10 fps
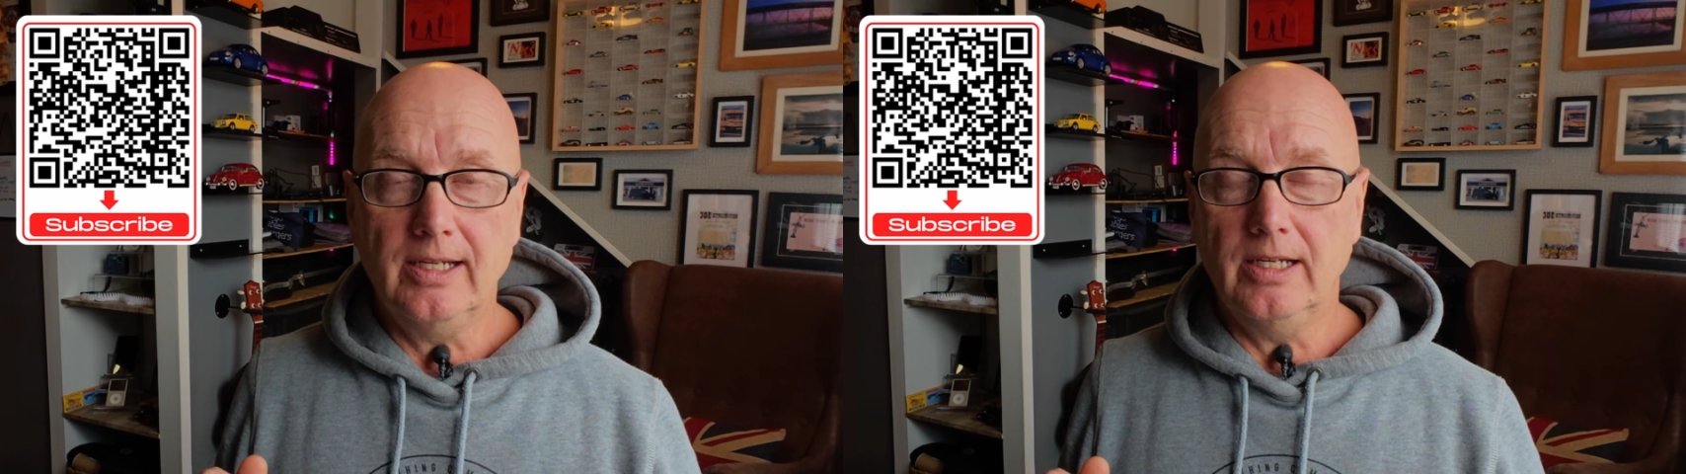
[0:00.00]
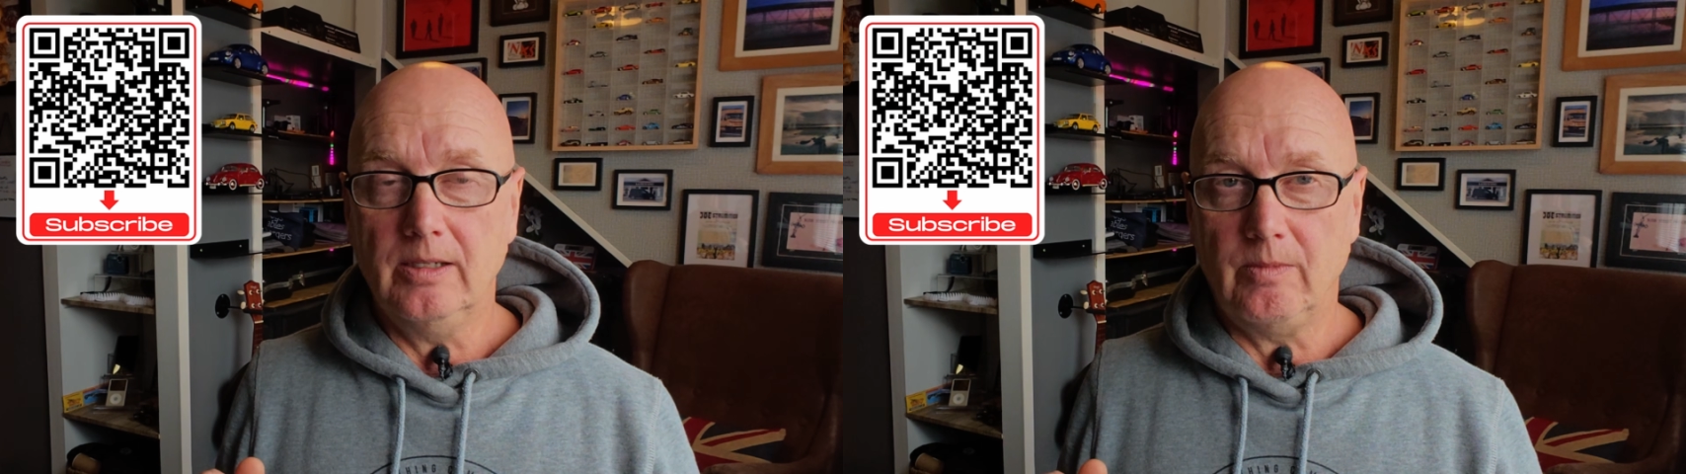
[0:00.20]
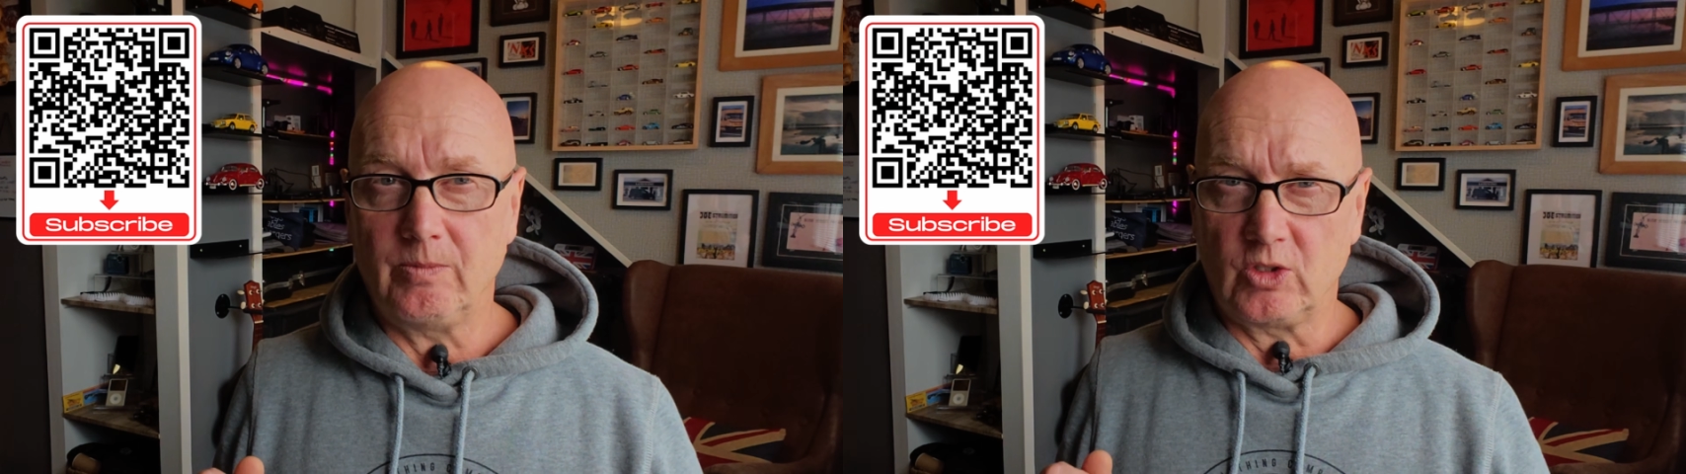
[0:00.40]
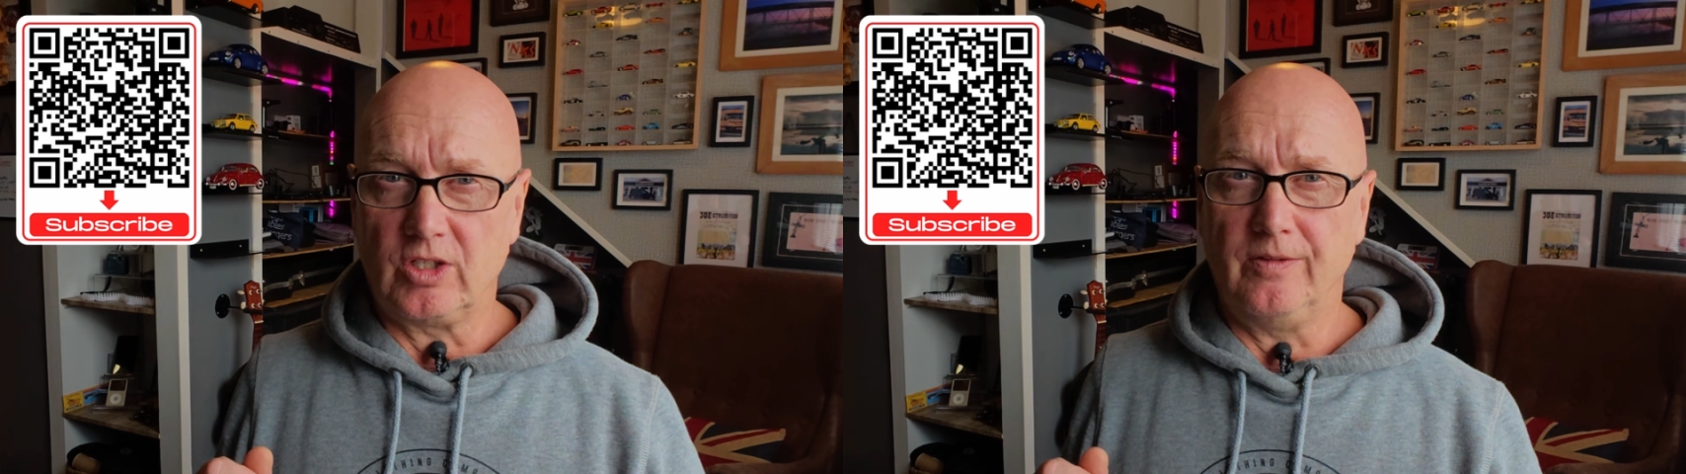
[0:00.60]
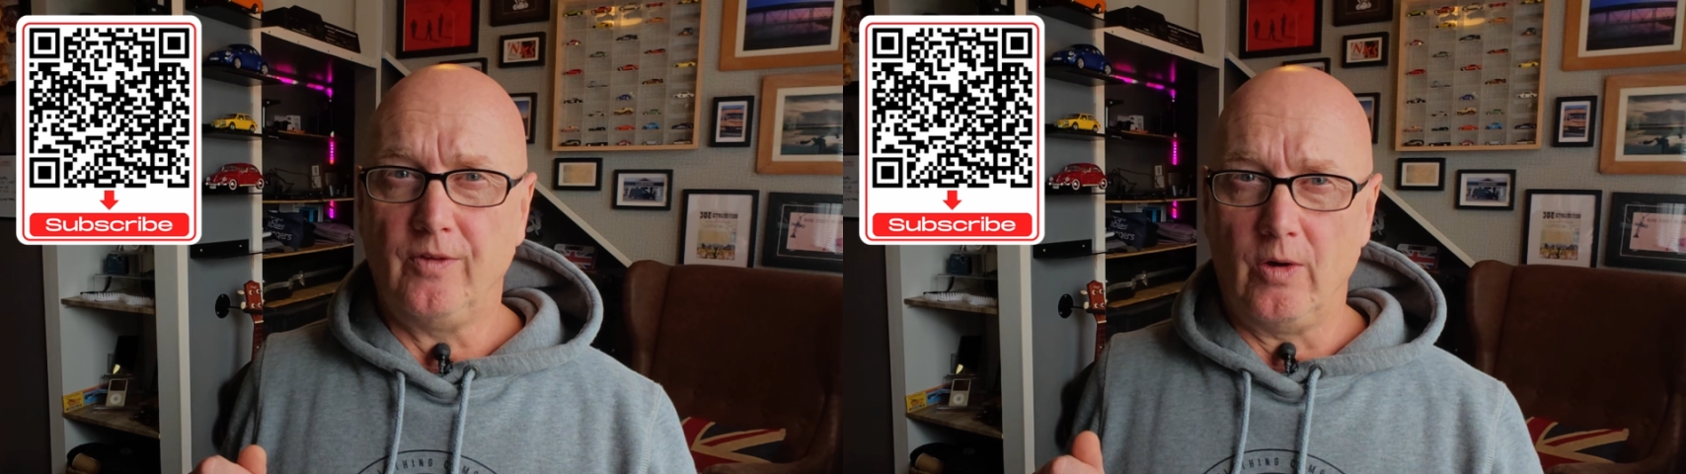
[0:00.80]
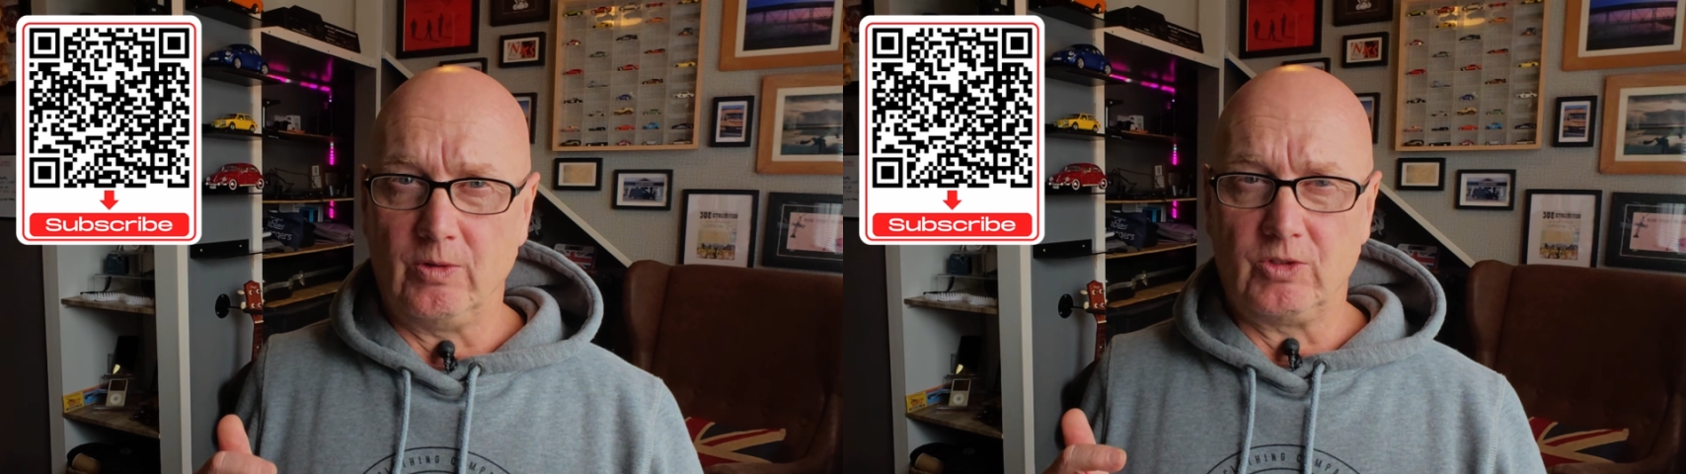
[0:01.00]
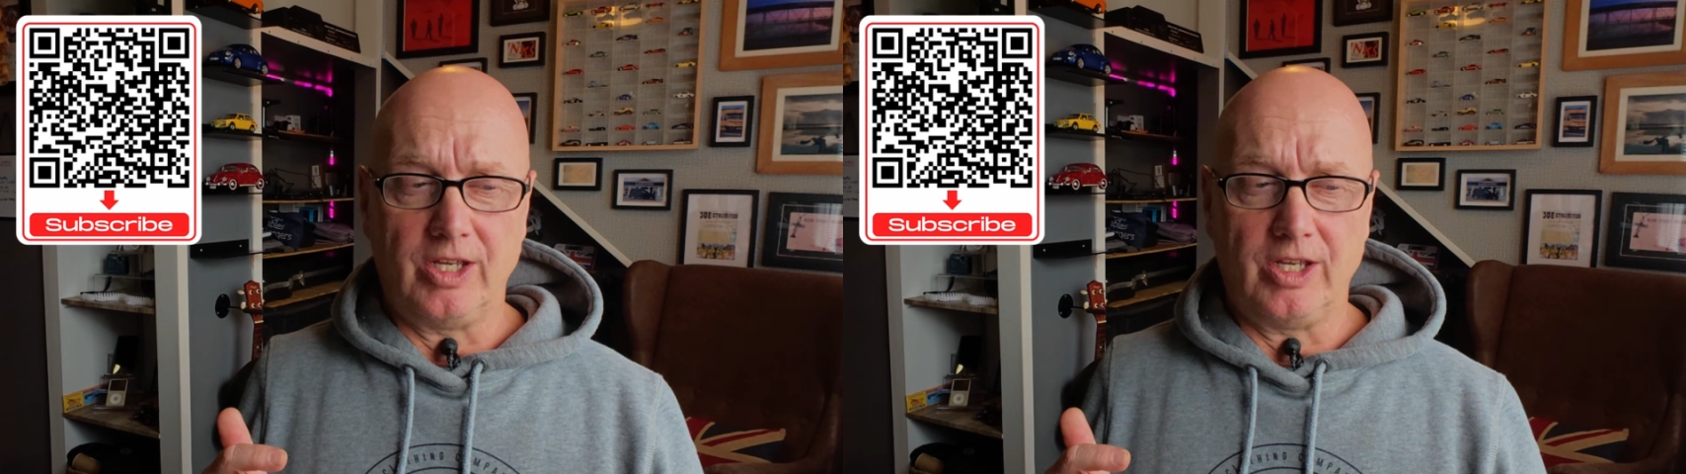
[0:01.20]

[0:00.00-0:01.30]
I'm just in the final